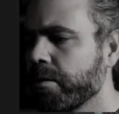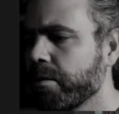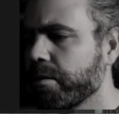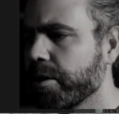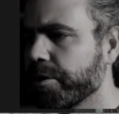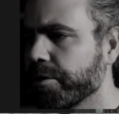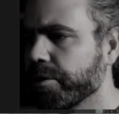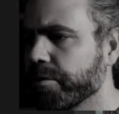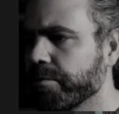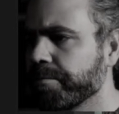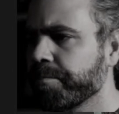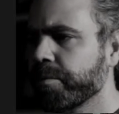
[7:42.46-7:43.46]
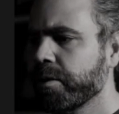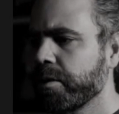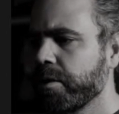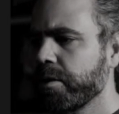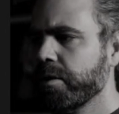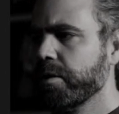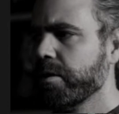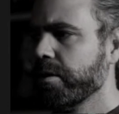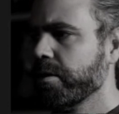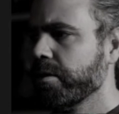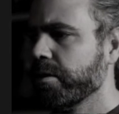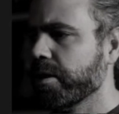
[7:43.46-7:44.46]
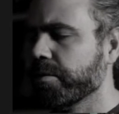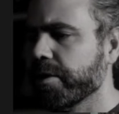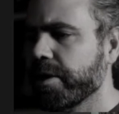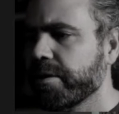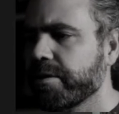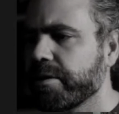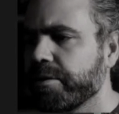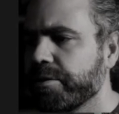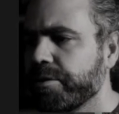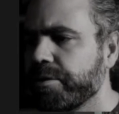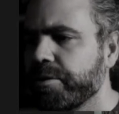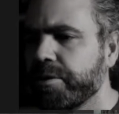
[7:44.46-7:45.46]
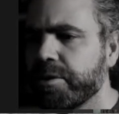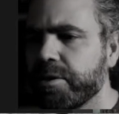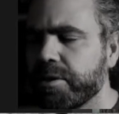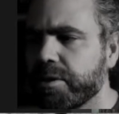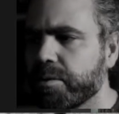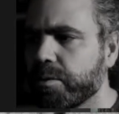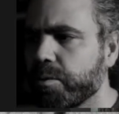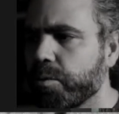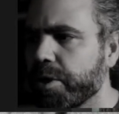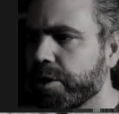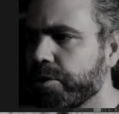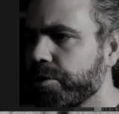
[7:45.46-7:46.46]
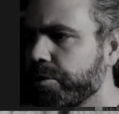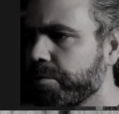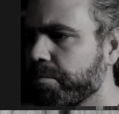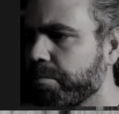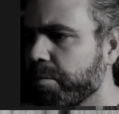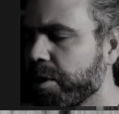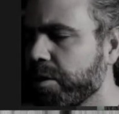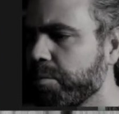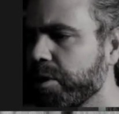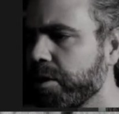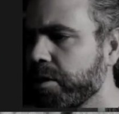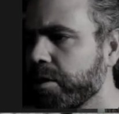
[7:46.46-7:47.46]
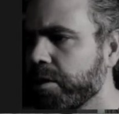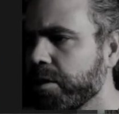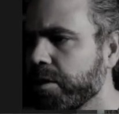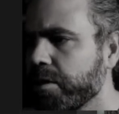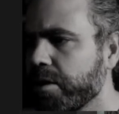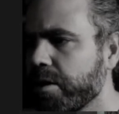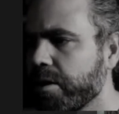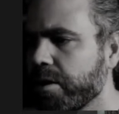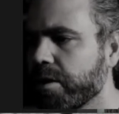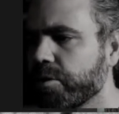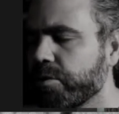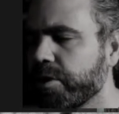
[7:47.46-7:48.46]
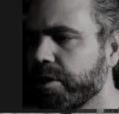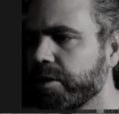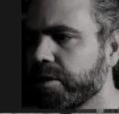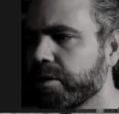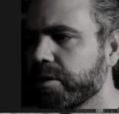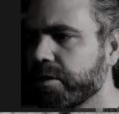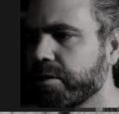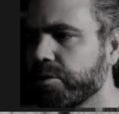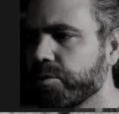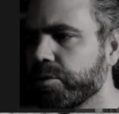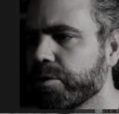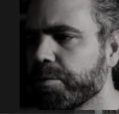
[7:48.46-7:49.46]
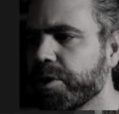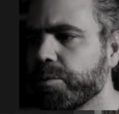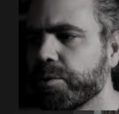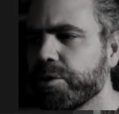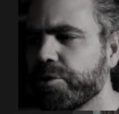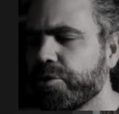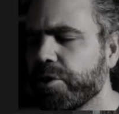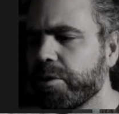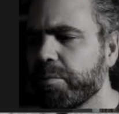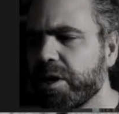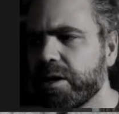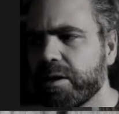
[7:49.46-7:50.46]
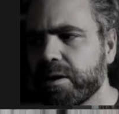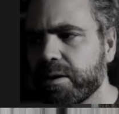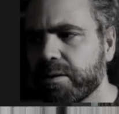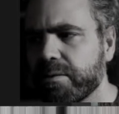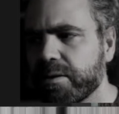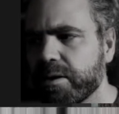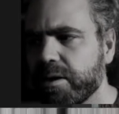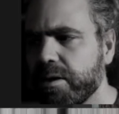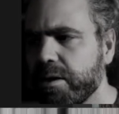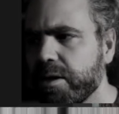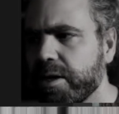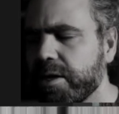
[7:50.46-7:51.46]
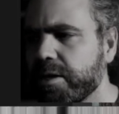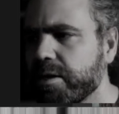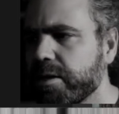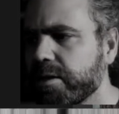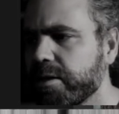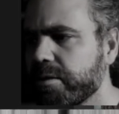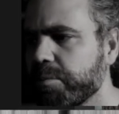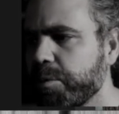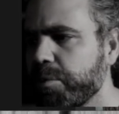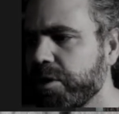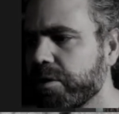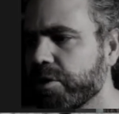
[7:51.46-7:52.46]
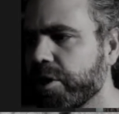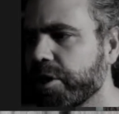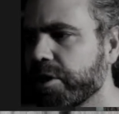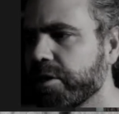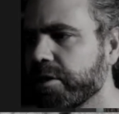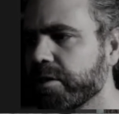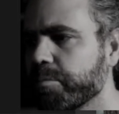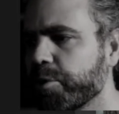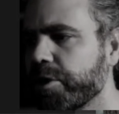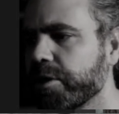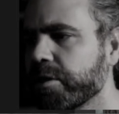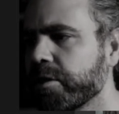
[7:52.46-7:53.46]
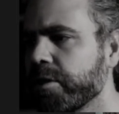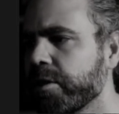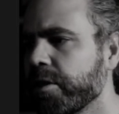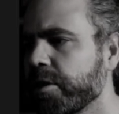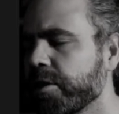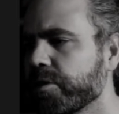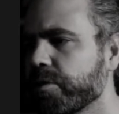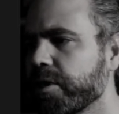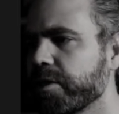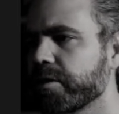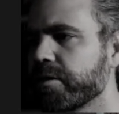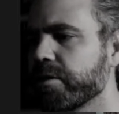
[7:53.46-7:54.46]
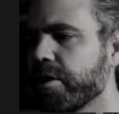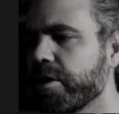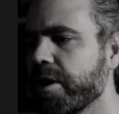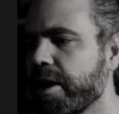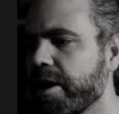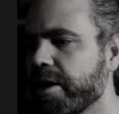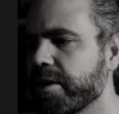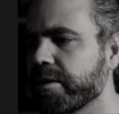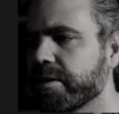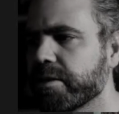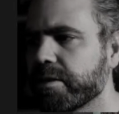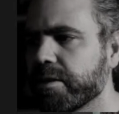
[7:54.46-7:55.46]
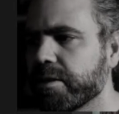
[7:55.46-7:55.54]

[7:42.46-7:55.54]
There we go. Now that's centered. We could maybe increase and do something with the trunk, but I kind of like it like this. Maybe darken this part so that it's not as